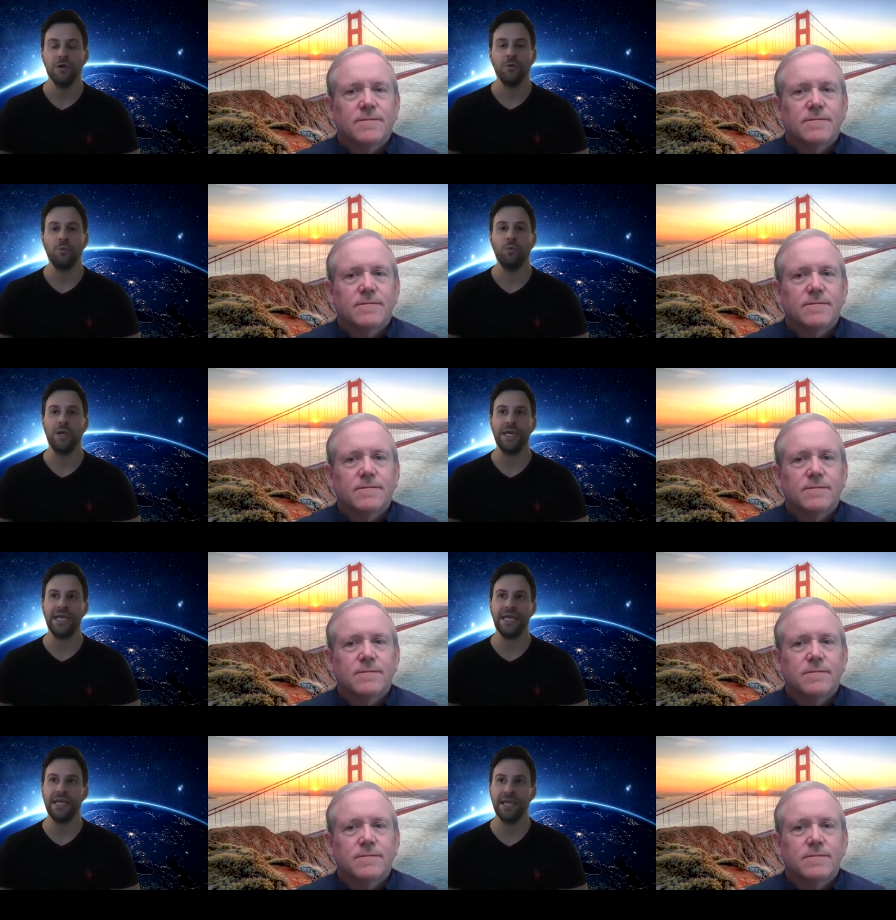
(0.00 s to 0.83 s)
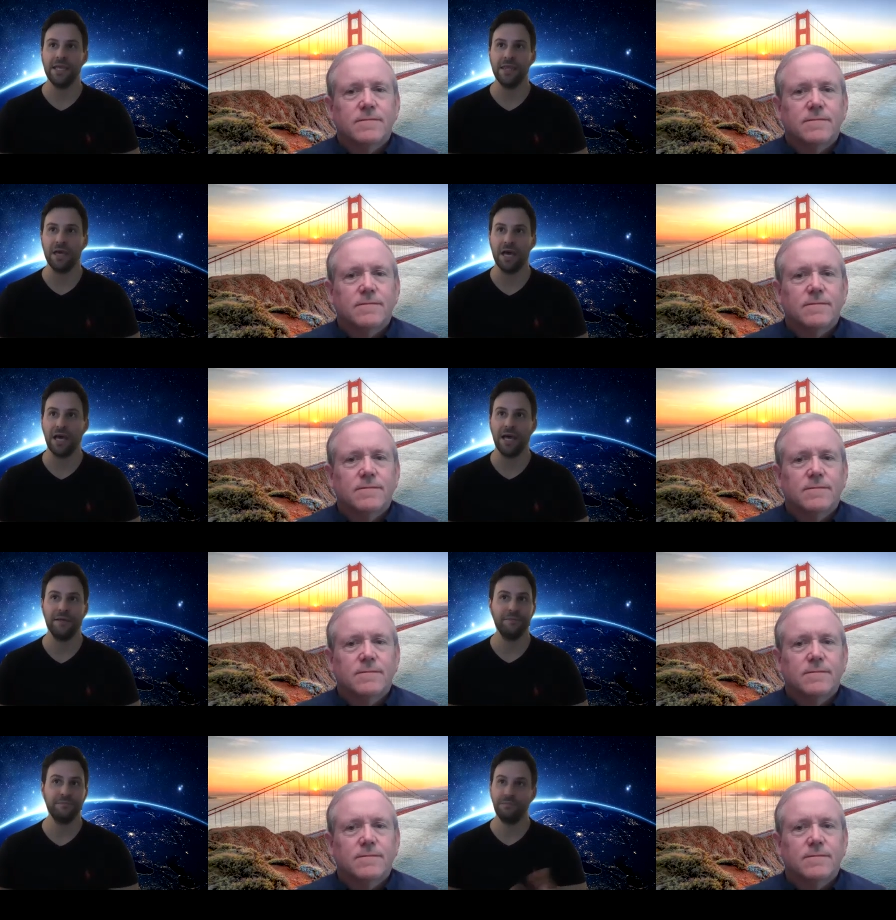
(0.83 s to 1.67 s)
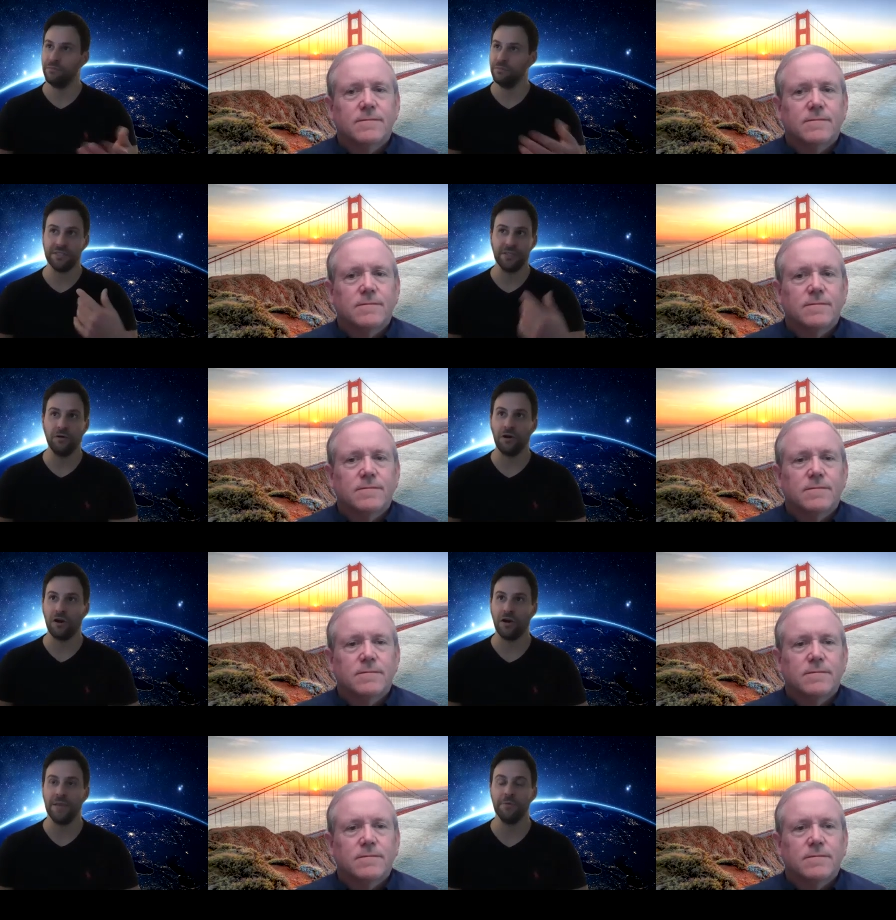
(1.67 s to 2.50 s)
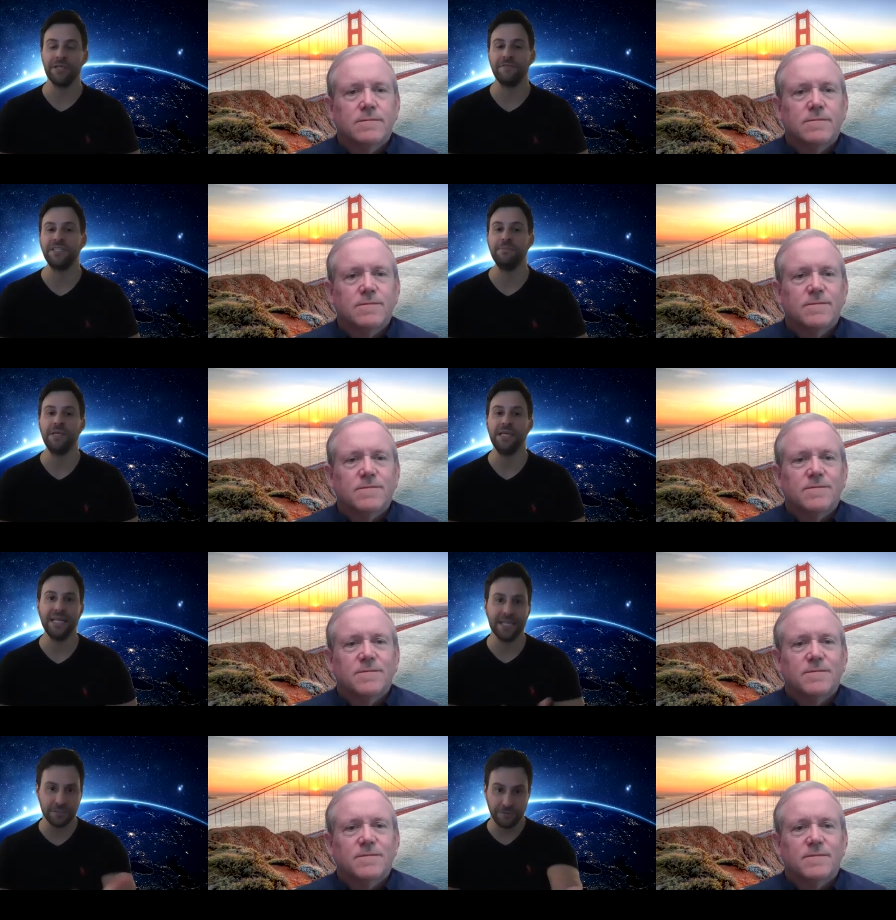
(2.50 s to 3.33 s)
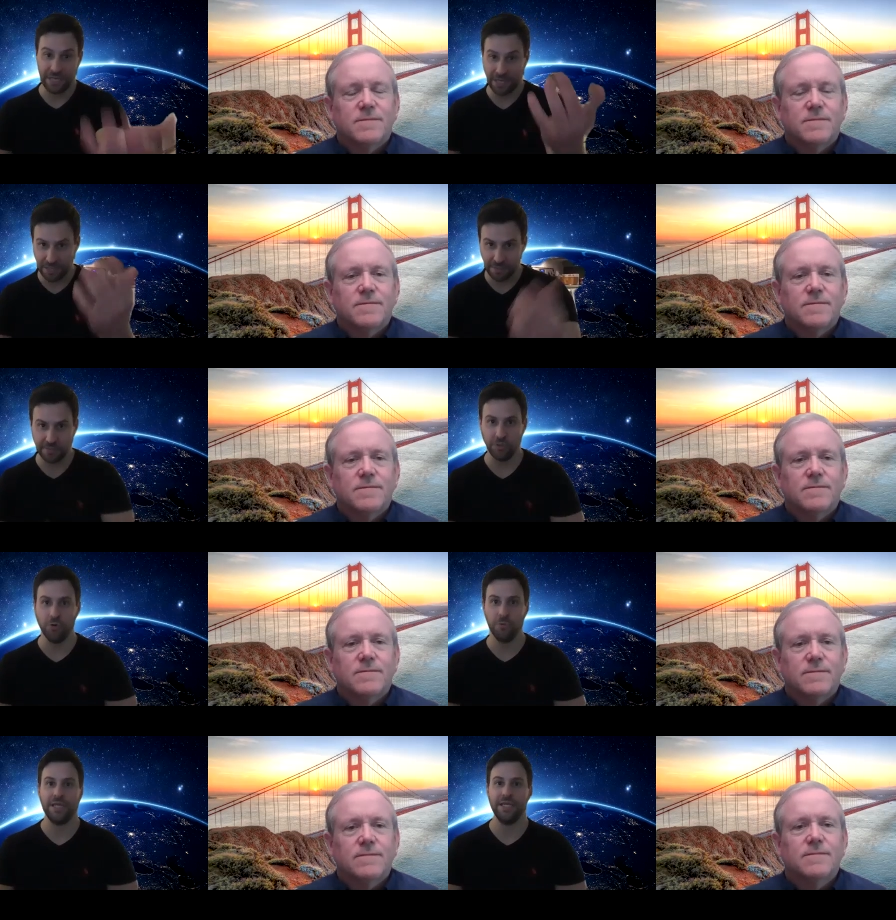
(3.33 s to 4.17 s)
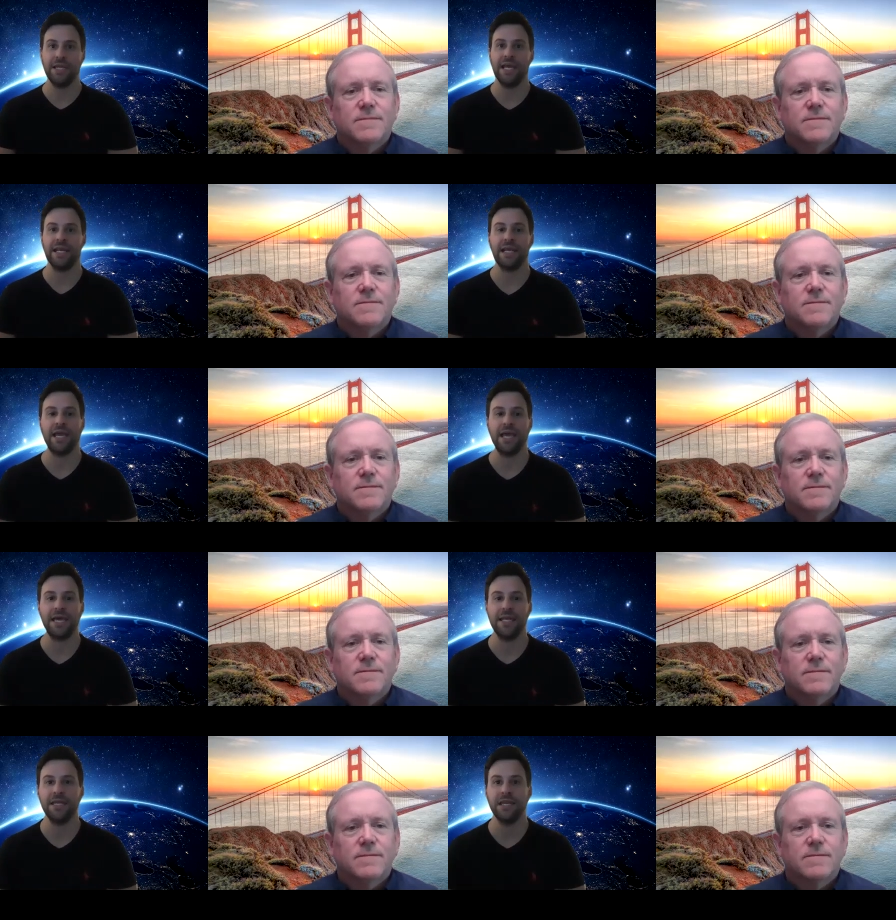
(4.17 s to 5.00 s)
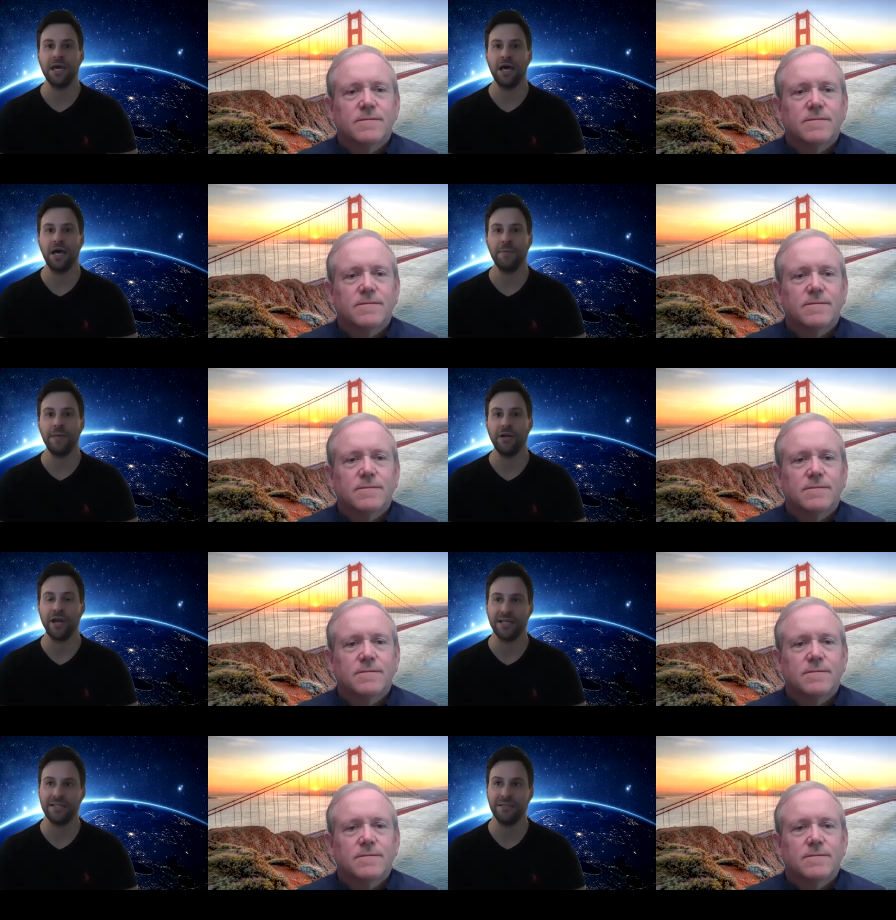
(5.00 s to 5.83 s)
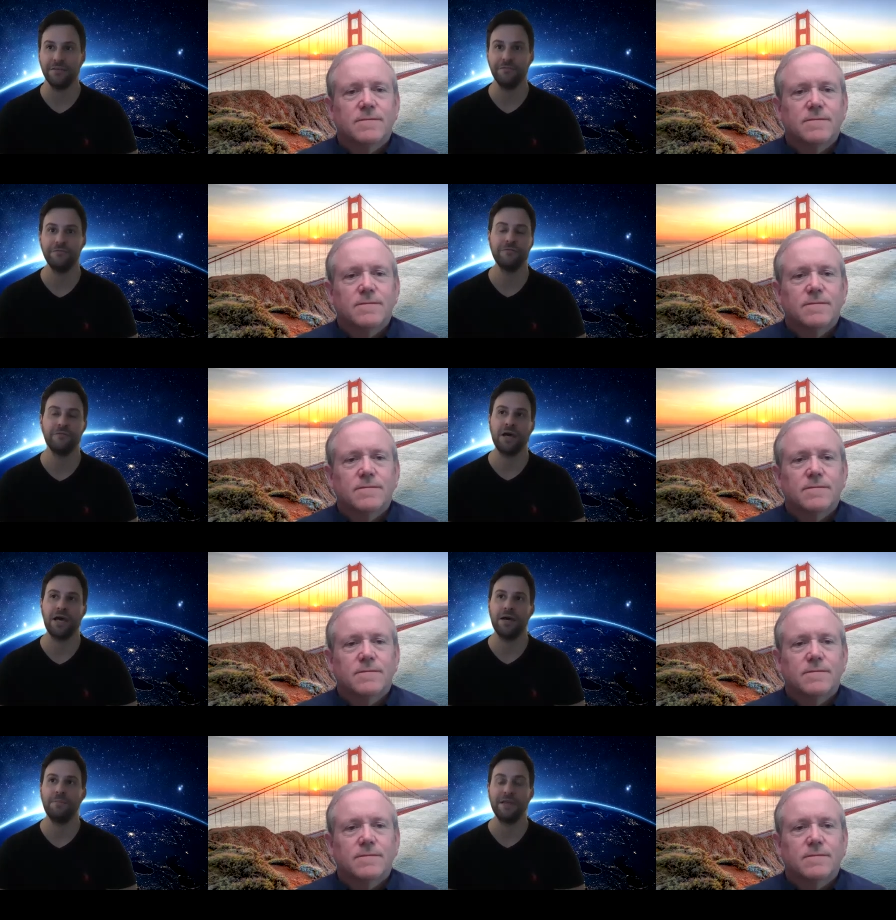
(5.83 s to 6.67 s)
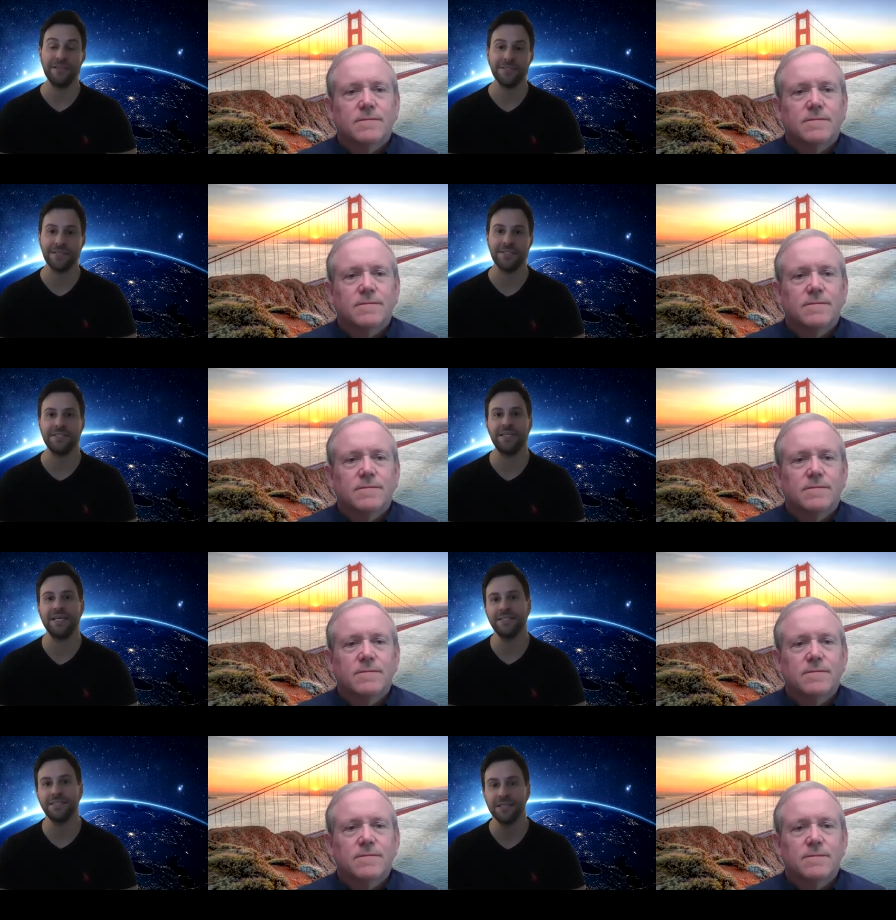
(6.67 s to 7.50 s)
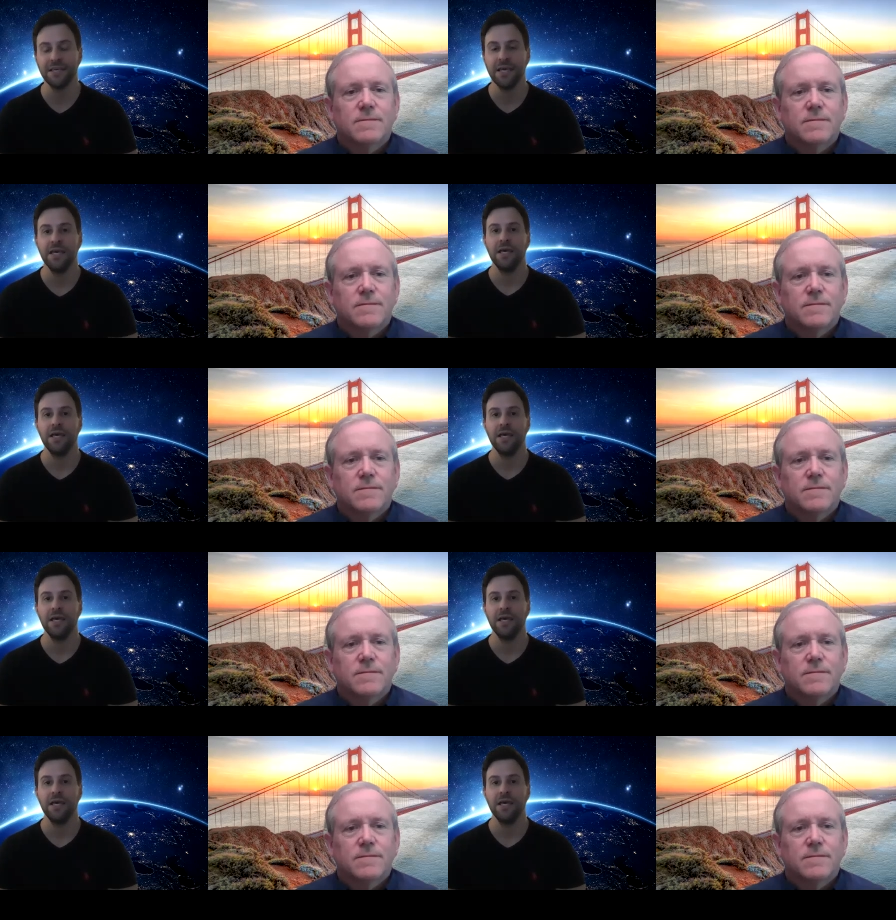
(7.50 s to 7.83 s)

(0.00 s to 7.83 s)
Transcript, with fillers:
Speaker 1: we uh, still are able to have team meetings via Zoom and, and, and um, interactive uh, methods such as this.